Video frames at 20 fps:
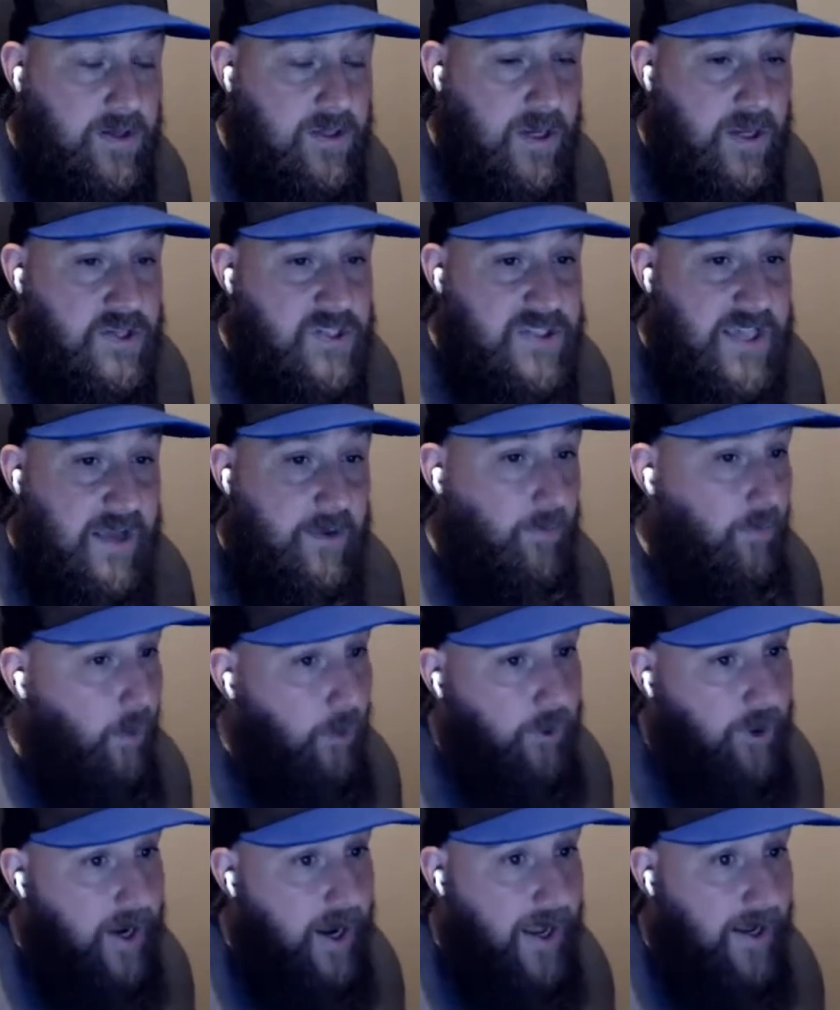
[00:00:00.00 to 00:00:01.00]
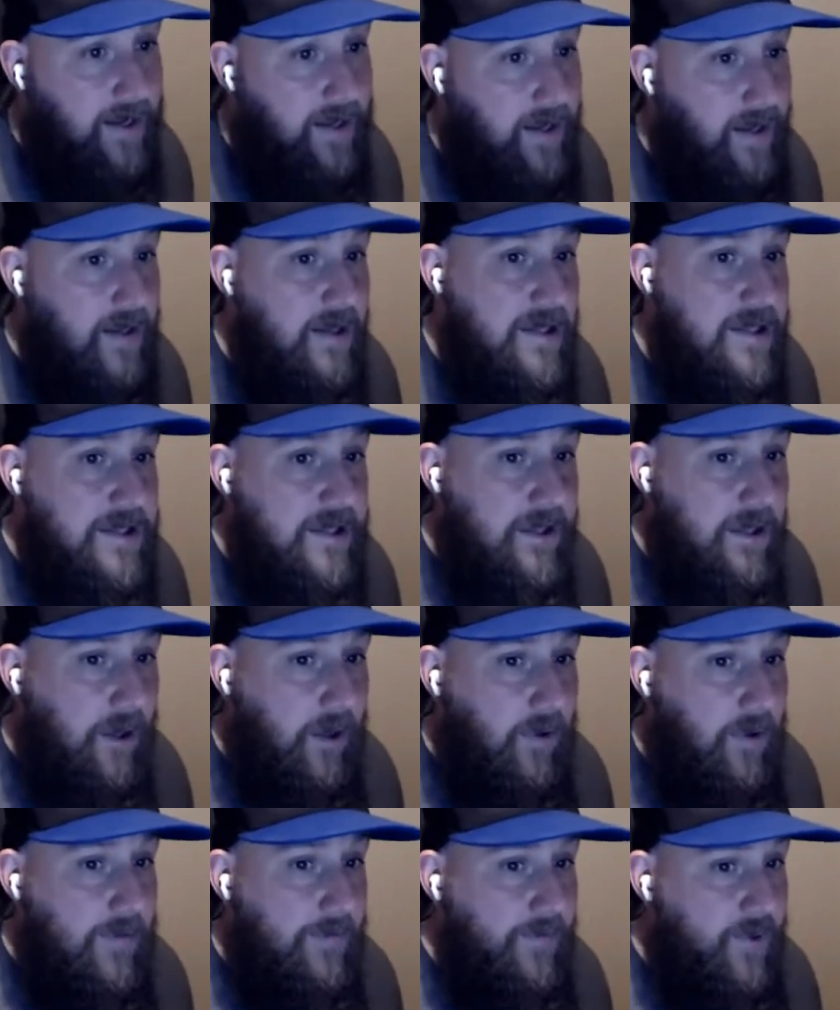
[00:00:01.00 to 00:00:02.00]
Dutch said, roller hockey, you
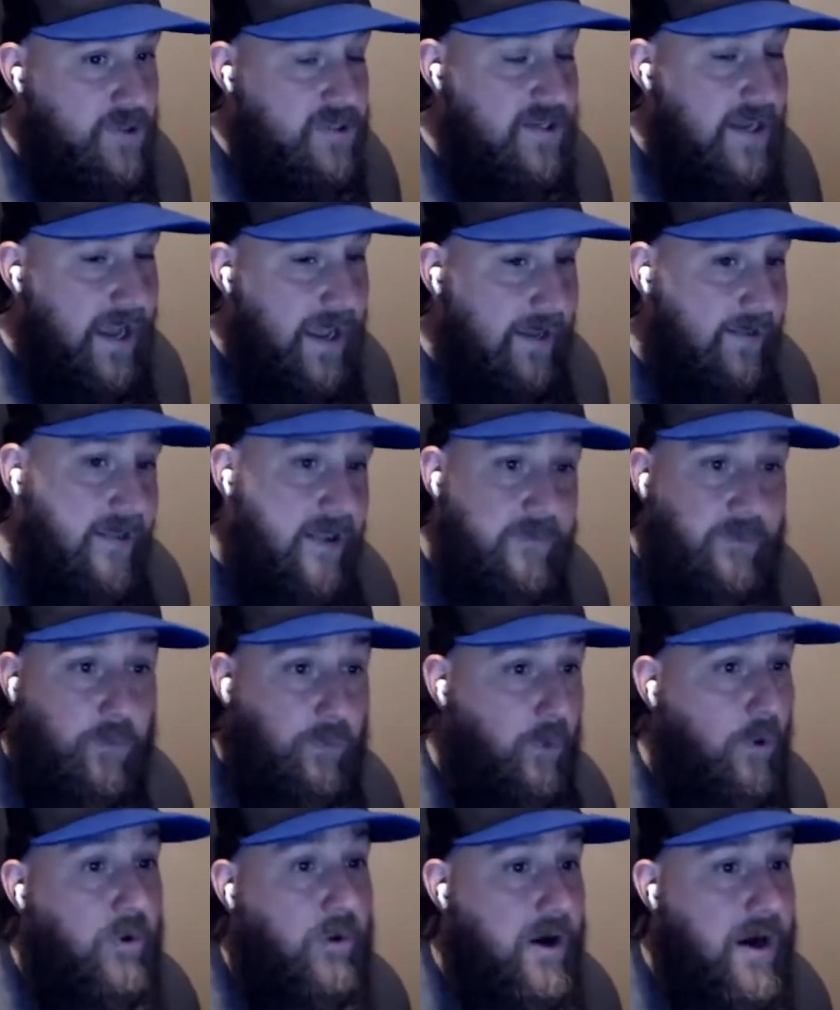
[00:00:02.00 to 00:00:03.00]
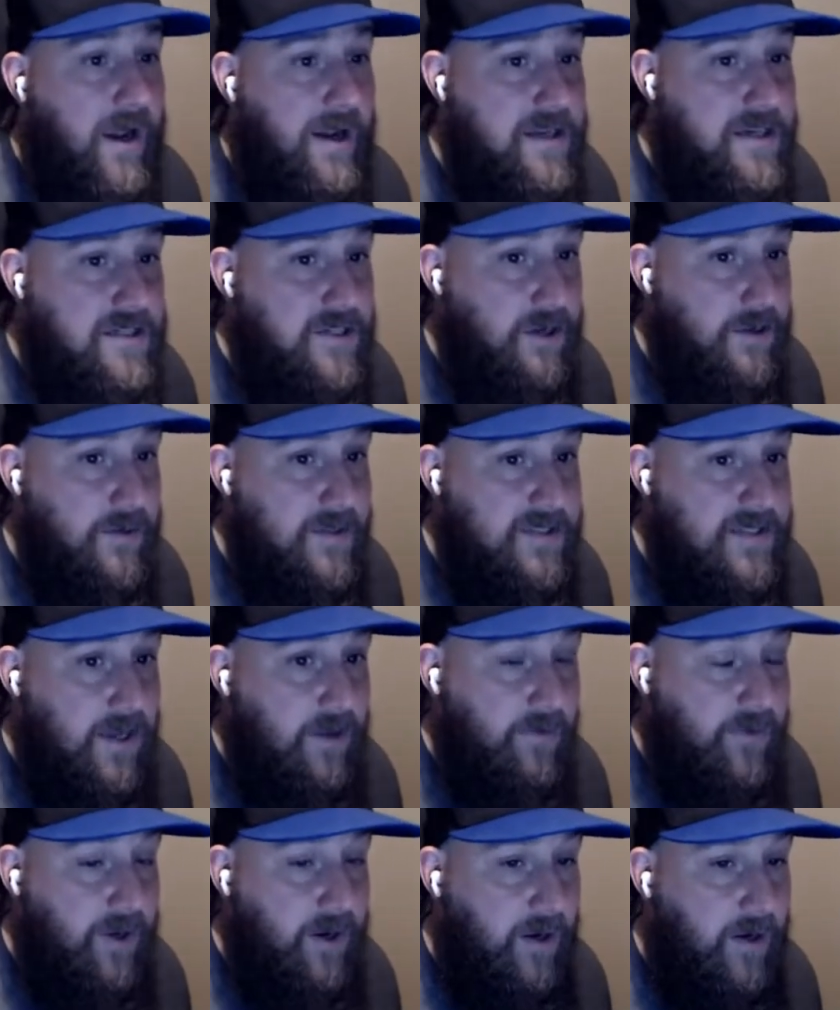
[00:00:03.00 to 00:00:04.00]
know, there's high level roller hockey tournaments
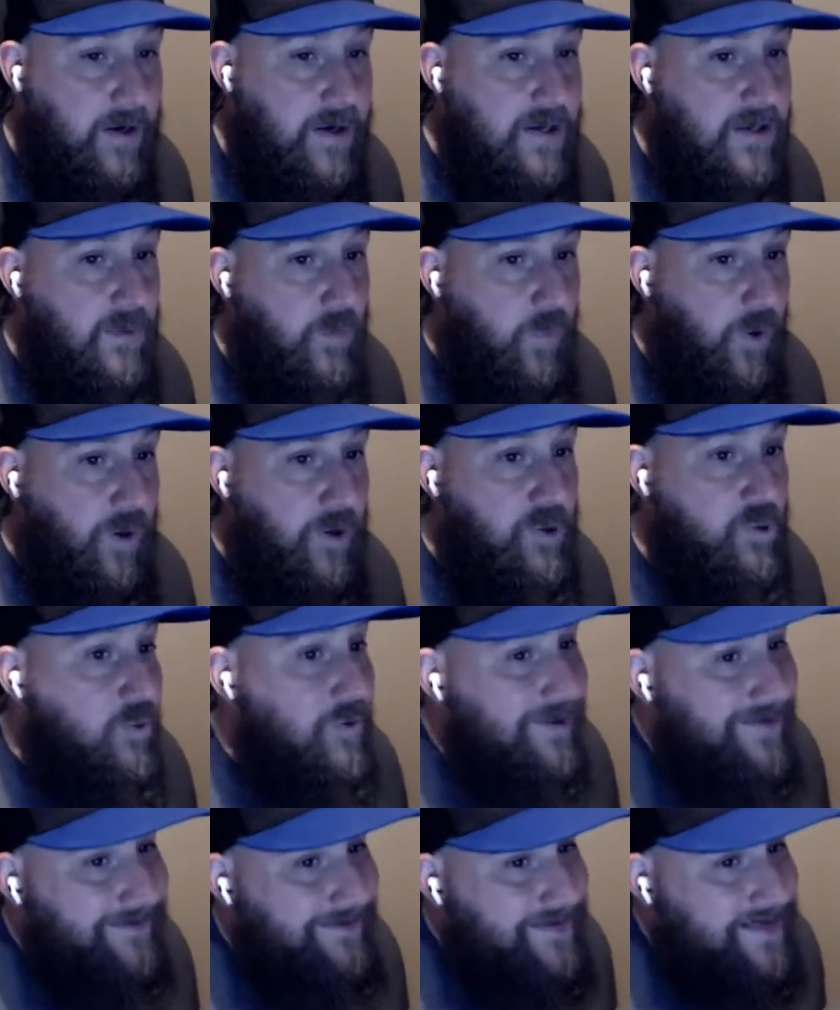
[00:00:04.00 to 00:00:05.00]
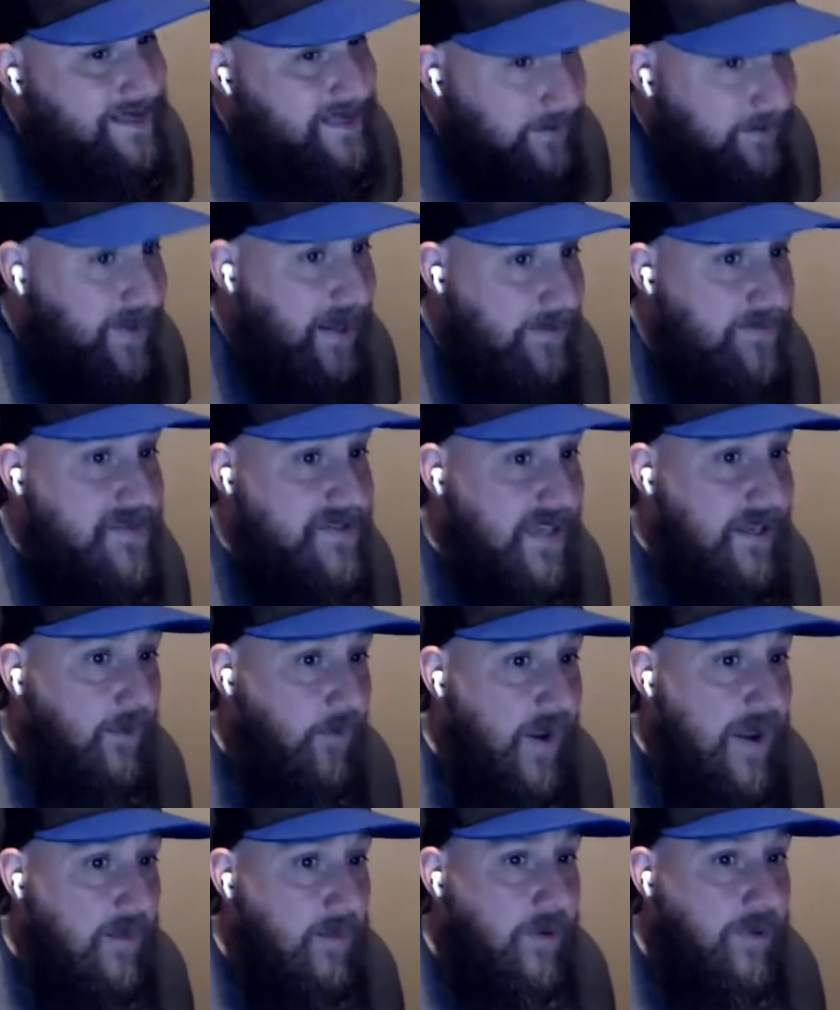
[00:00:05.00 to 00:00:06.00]
out there where you can sometimes get
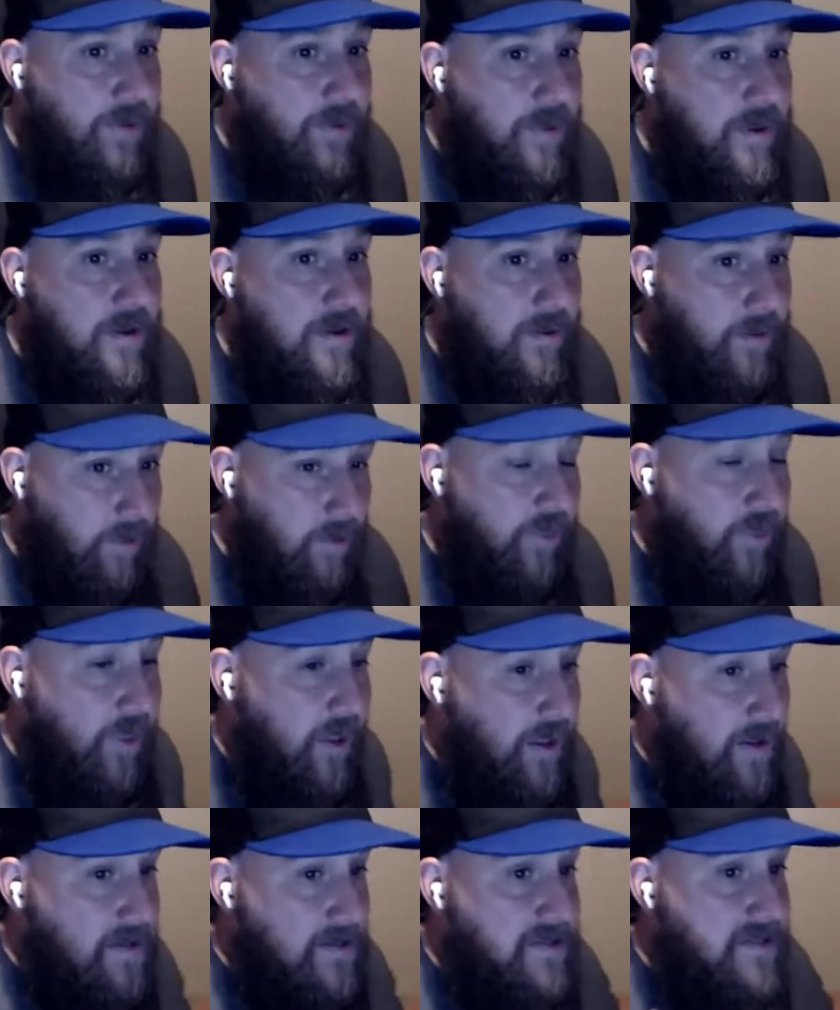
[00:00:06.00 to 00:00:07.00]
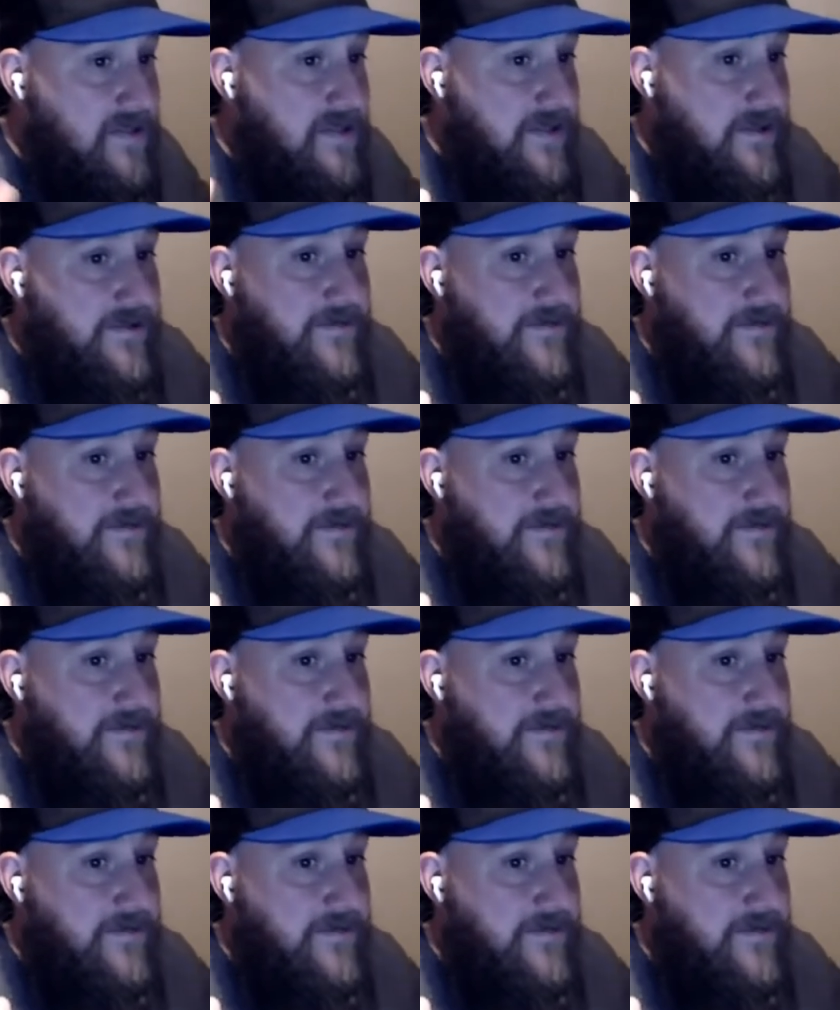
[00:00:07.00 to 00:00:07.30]
away with things,